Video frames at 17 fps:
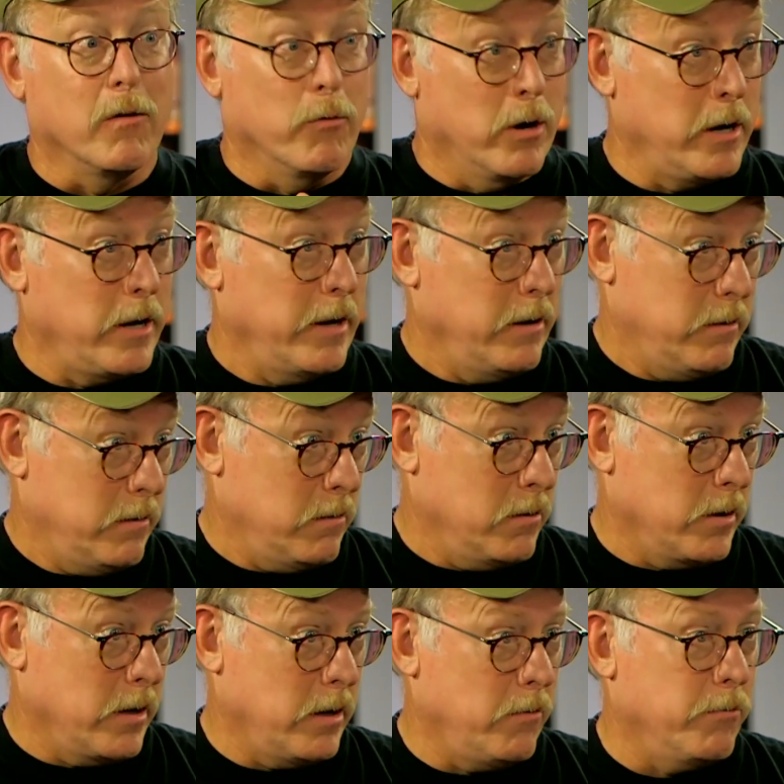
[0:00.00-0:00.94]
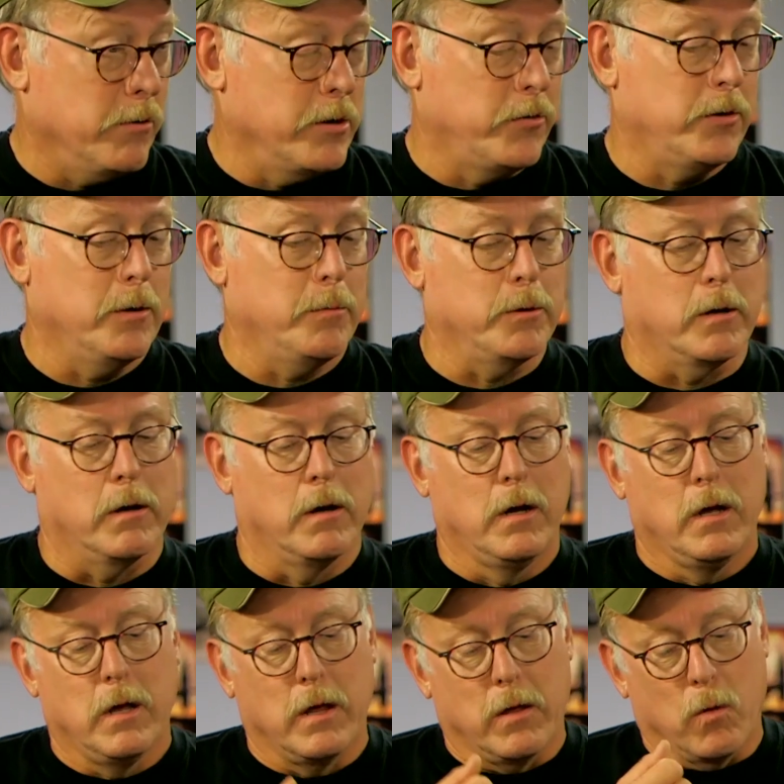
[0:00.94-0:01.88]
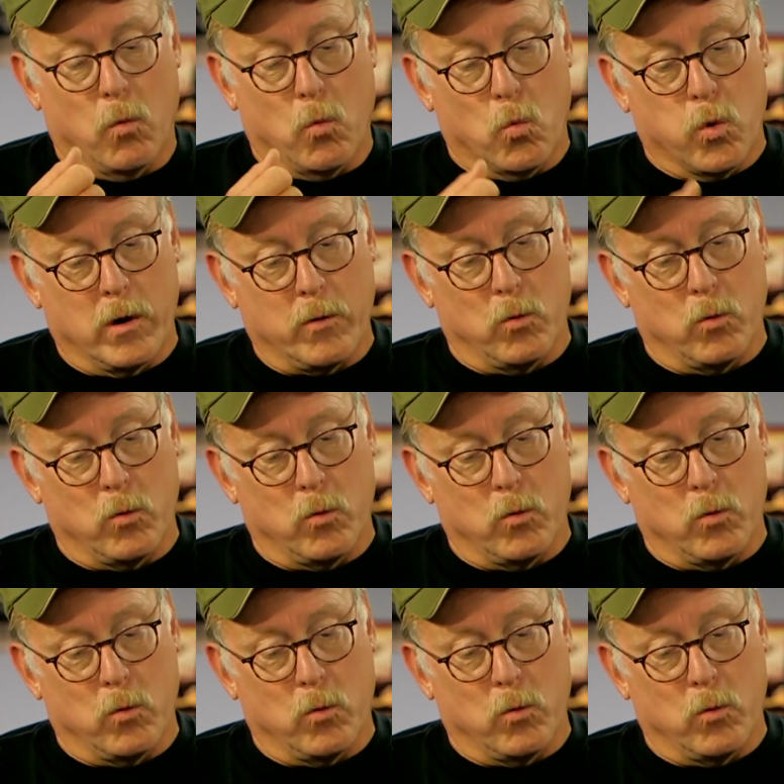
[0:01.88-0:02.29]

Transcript: Right, okay, very similar. What